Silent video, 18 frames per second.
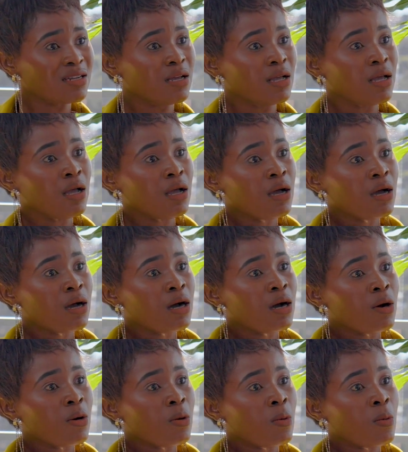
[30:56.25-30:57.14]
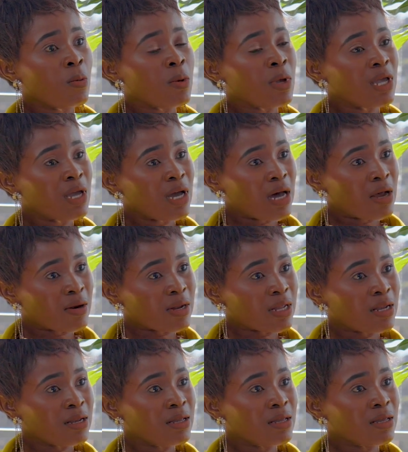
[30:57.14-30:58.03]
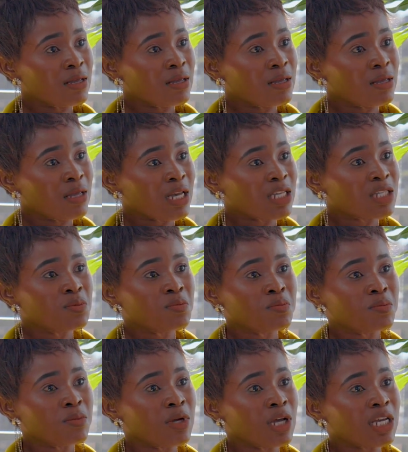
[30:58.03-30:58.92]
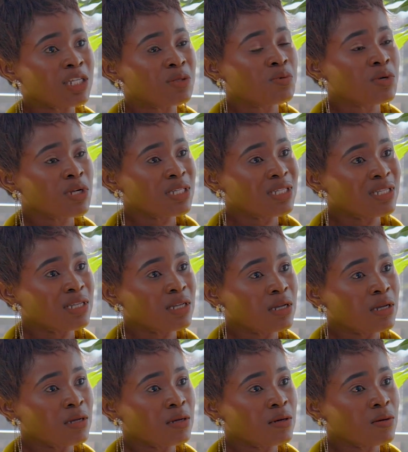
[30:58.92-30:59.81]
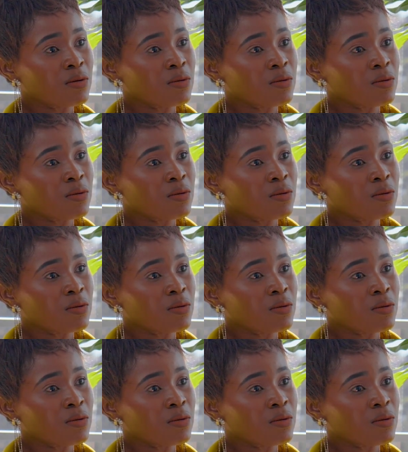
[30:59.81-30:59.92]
Mm-hmm. We are really experiencing